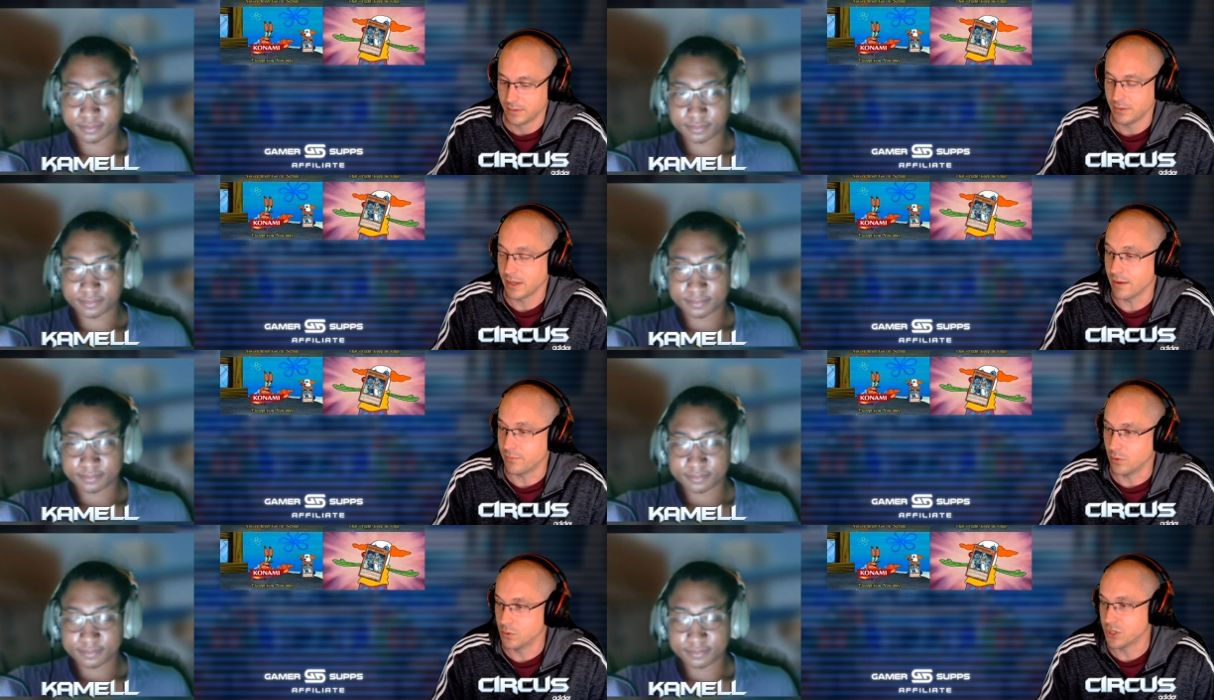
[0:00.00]
Speaker 1: They got
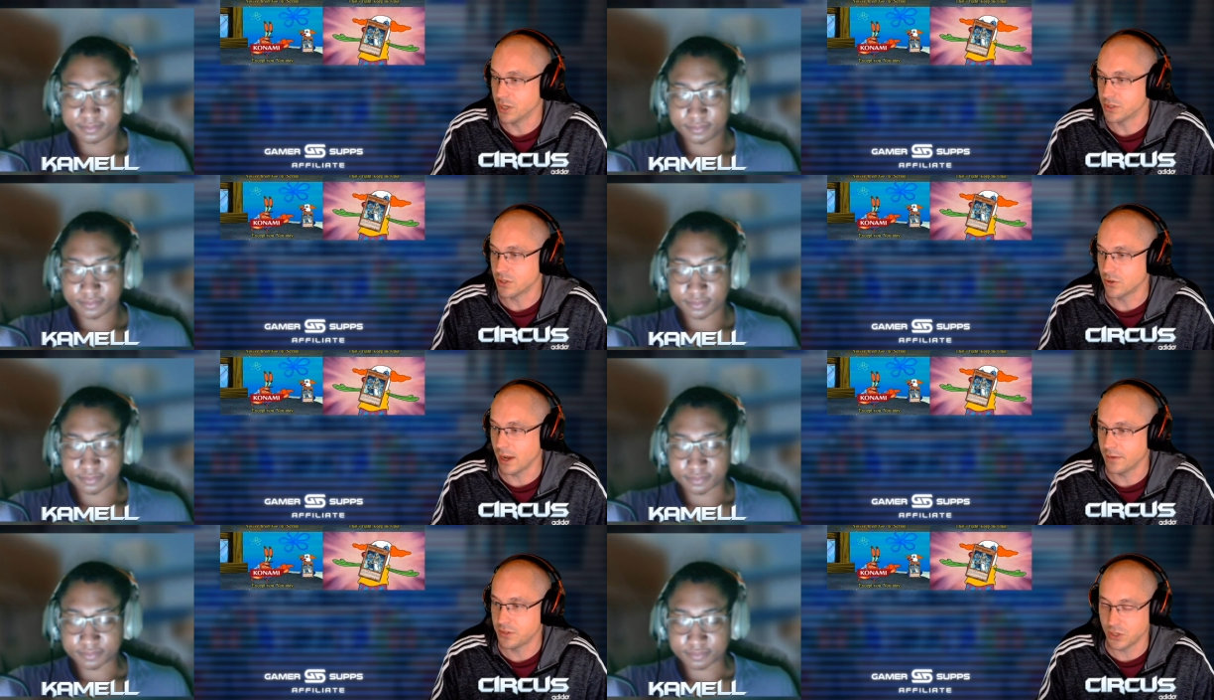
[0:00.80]
flowcharts and
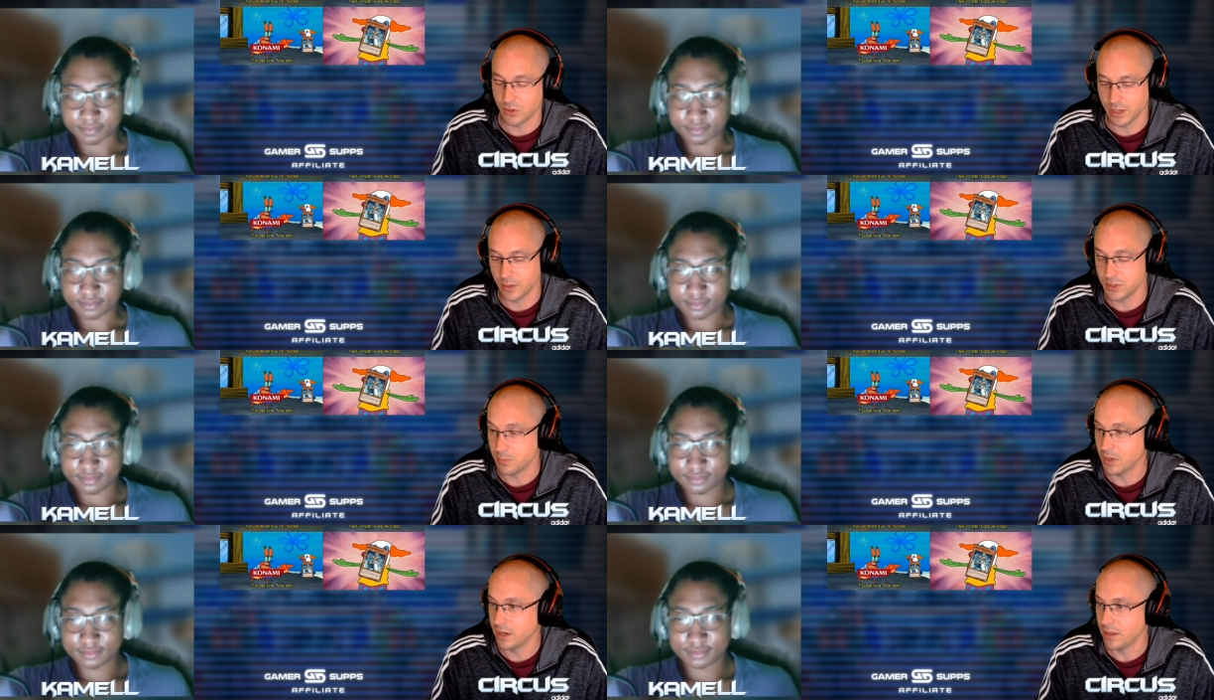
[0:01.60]
graphs showing how much
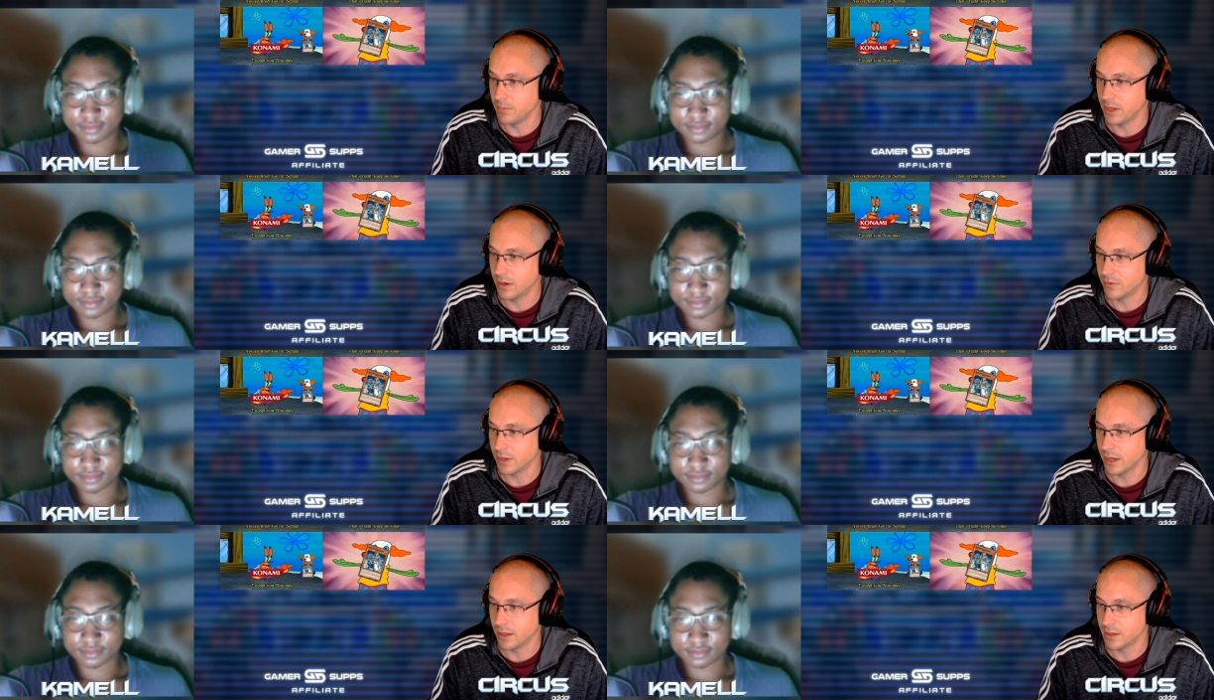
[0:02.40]
money they made off of
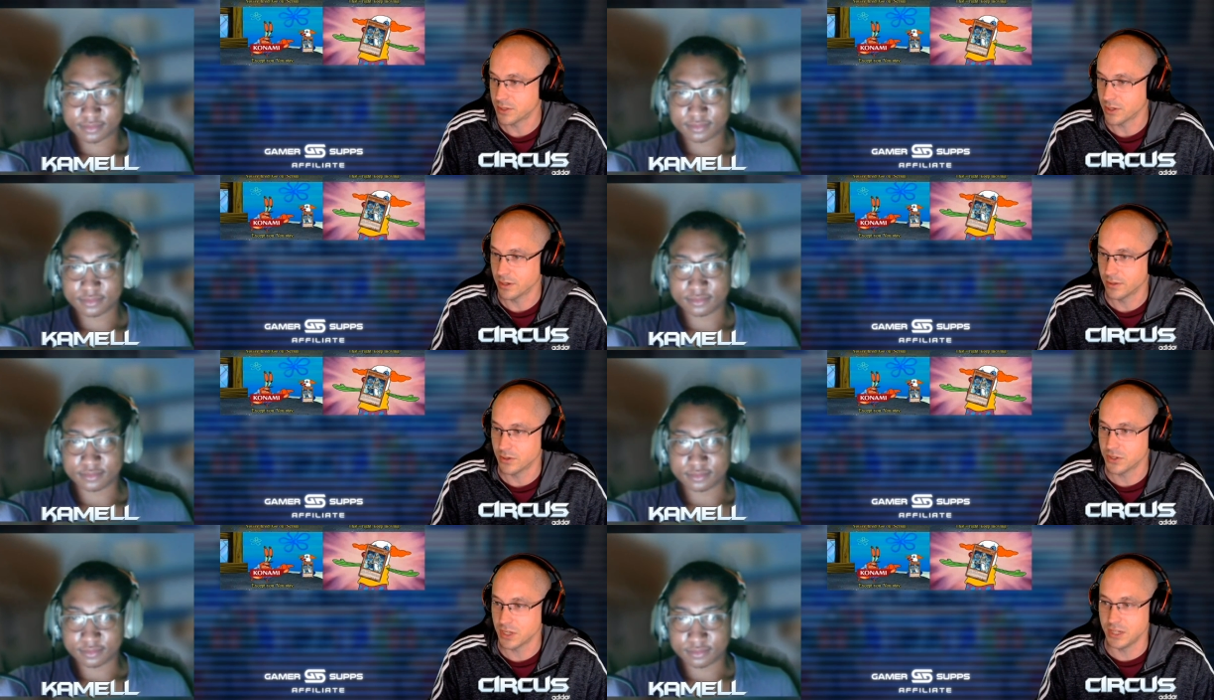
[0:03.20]
Alistair.
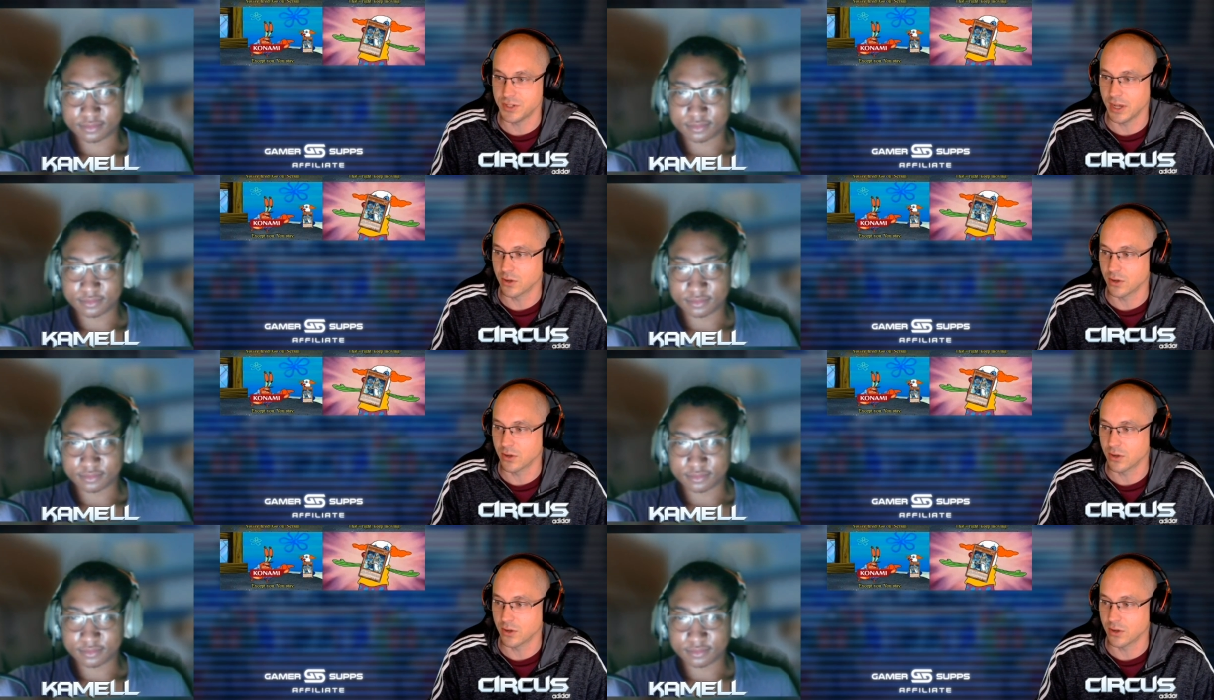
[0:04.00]
There's, he's not